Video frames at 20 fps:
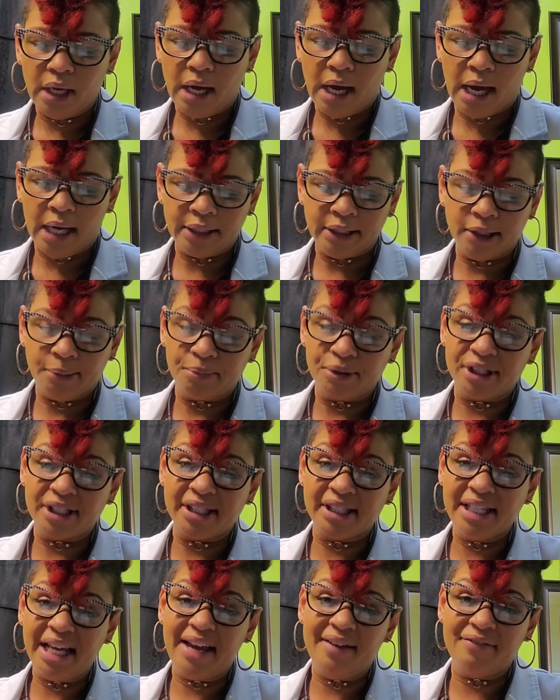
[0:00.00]
Number
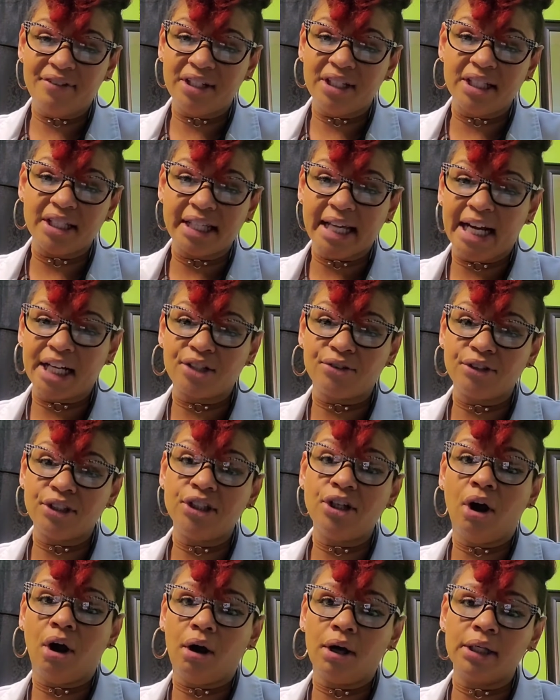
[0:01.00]
7 is actually
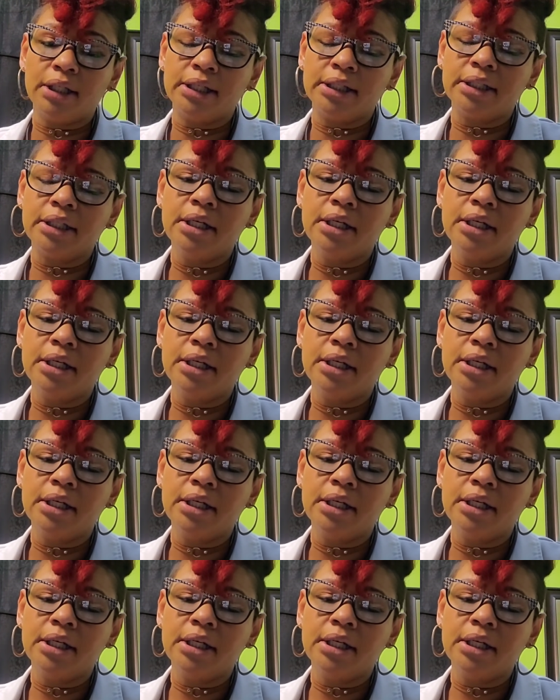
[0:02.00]
garlic.